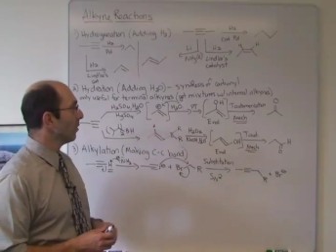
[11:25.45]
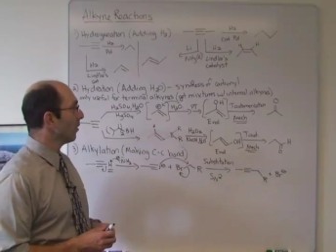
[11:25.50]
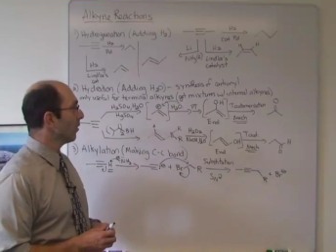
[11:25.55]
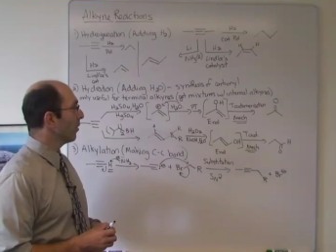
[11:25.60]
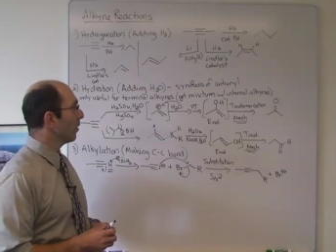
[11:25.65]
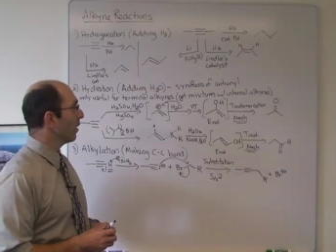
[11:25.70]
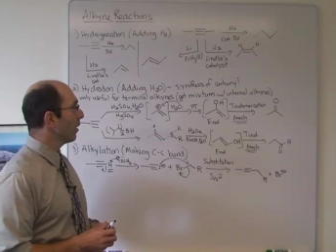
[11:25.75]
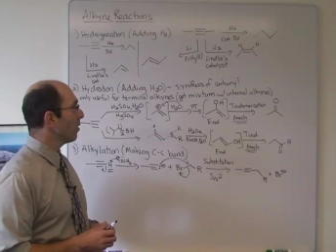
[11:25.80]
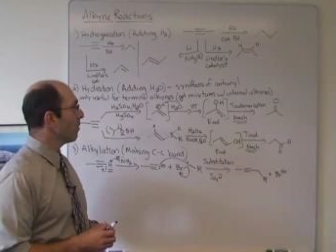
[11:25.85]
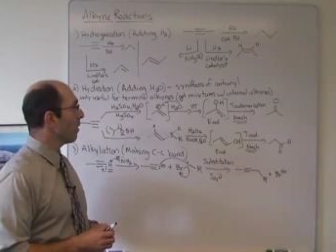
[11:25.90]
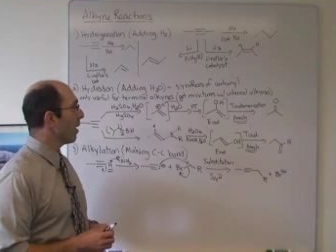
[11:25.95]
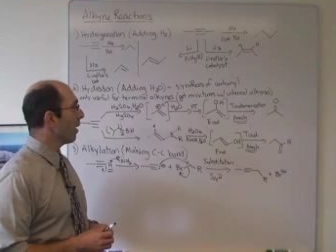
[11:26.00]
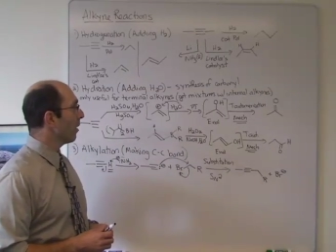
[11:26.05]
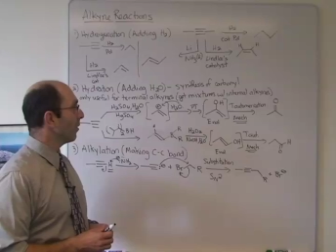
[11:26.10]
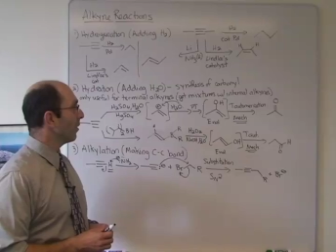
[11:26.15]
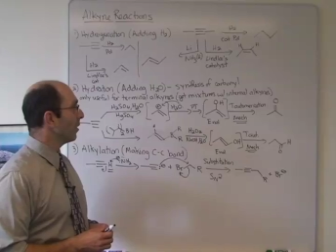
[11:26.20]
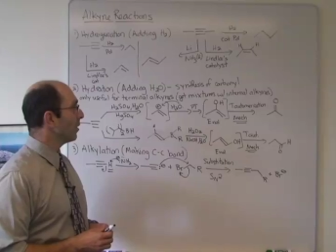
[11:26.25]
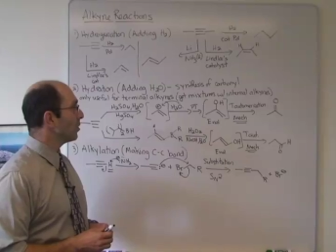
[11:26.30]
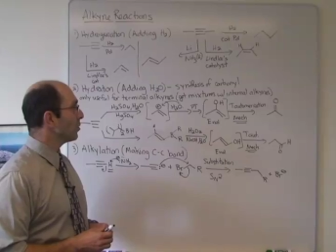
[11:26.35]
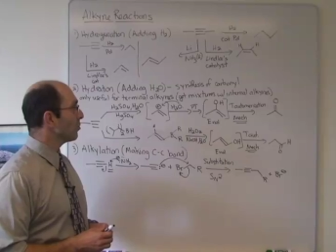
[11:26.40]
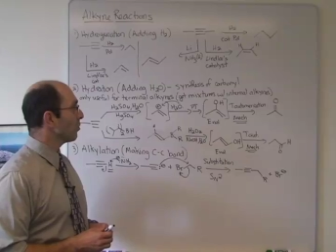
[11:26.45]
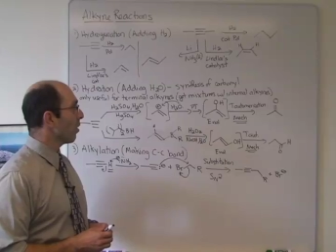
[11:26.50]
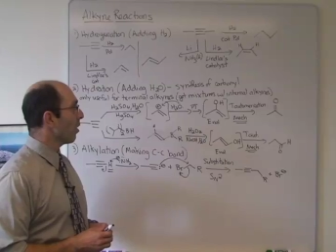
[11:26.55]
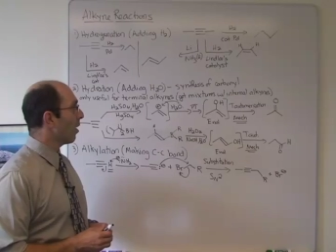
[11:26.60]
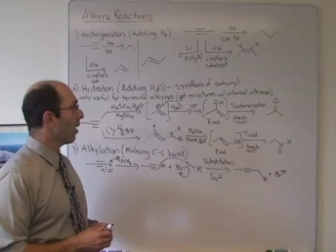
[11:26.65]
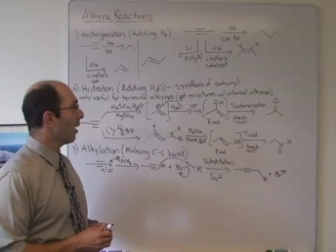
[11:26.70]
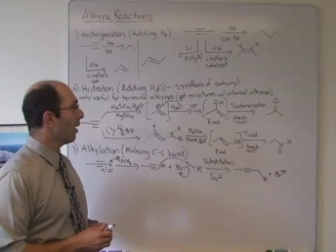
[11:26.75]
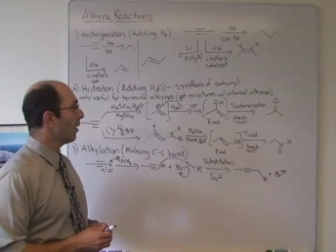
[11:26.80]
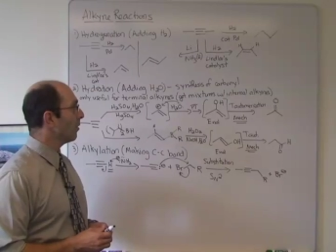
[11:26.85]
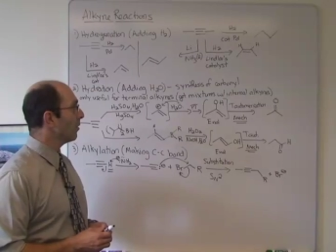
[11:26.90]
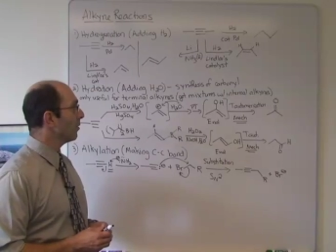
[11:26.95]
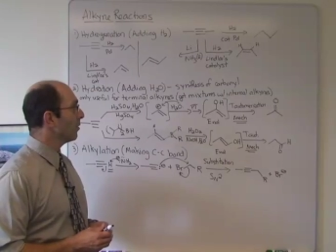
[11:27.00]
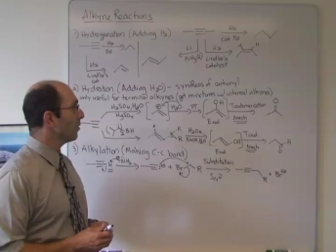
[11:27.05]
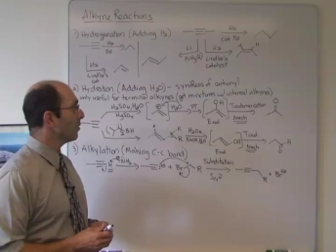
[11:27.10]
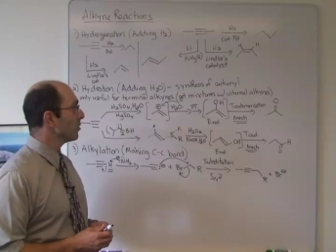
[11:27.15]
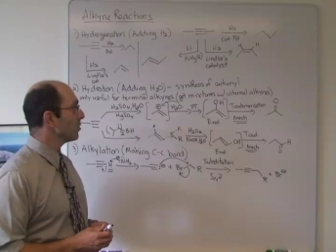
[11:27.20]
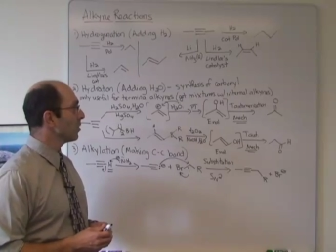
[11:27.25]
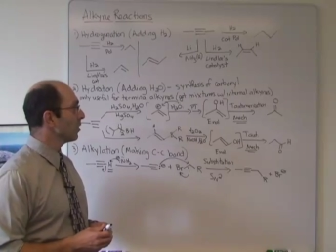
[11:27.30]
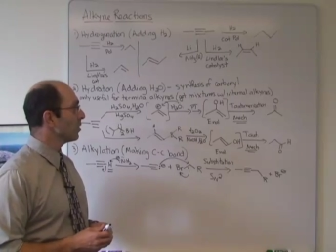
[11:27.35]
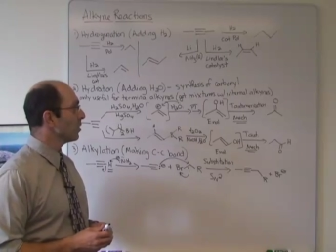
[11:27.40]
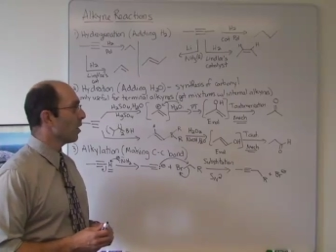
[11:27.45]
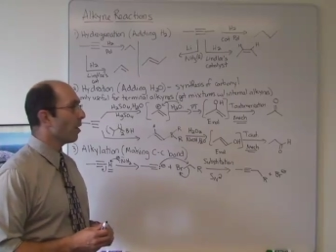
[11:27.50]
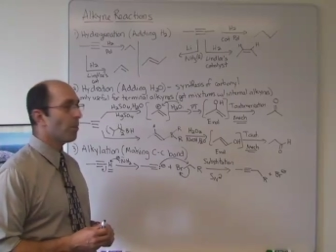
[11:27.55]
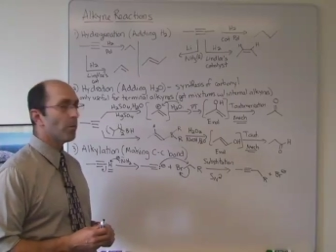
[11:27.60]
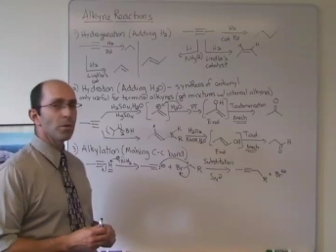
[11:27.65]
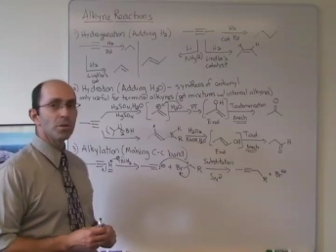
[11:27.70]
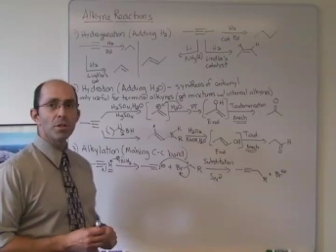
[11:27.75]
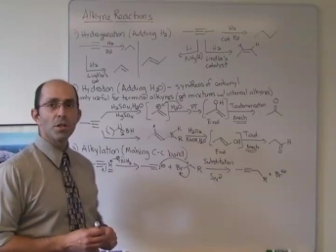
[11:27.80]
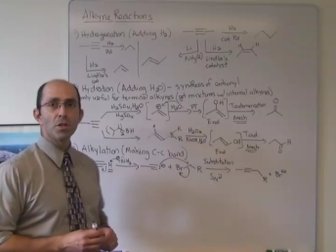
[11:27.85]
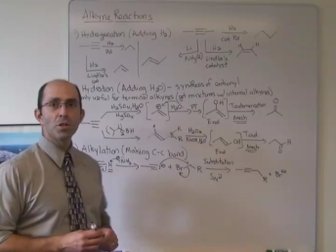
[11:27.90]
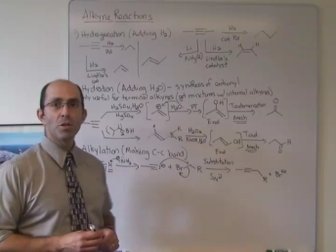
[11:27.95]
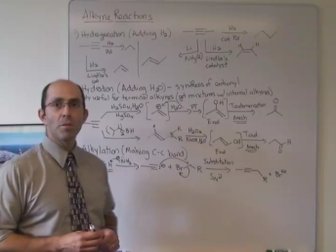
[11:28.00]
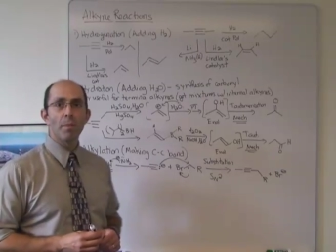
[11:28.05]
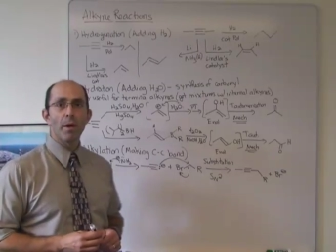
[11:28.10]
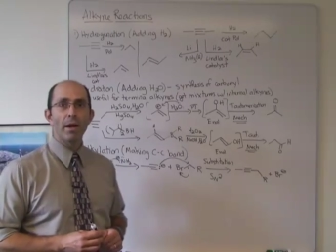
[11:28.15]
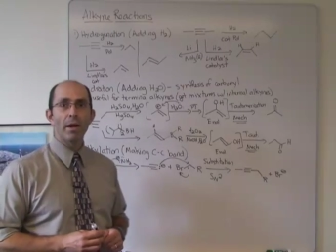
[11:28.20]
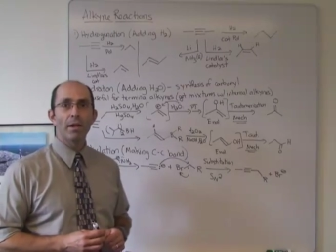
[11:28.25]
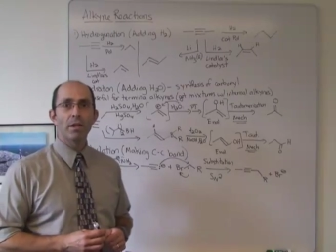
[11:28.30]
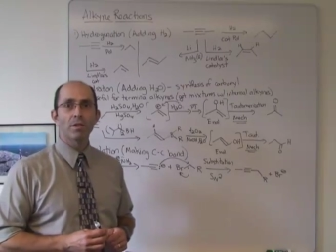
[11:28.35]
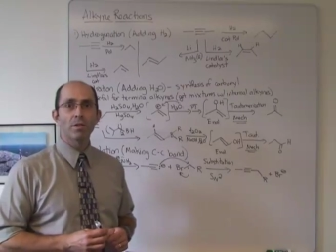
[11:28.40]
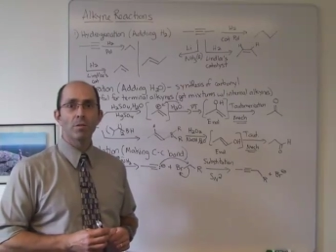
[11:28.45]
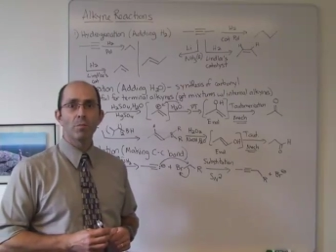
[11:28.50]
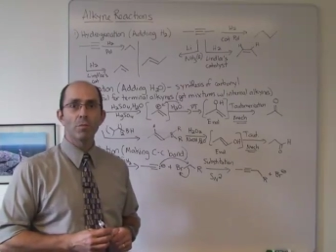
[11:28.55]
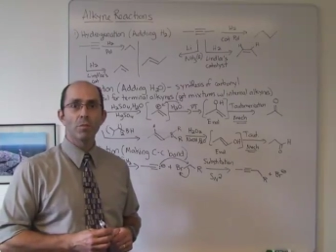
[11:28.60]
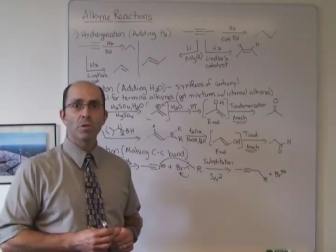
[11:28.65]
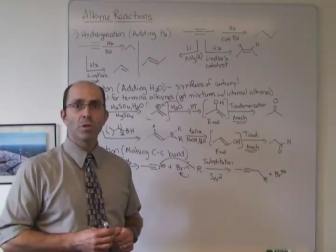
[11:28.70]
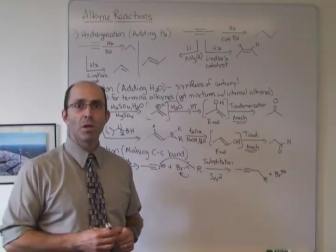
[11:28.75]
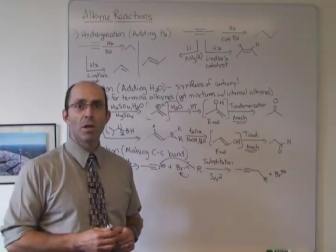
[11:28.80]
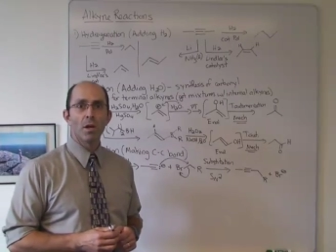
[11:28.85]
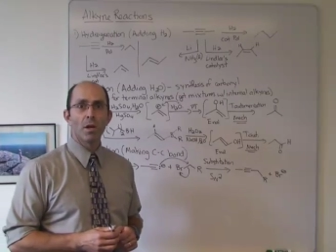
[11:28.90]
Think about and draw out those tautomerization mechanisms.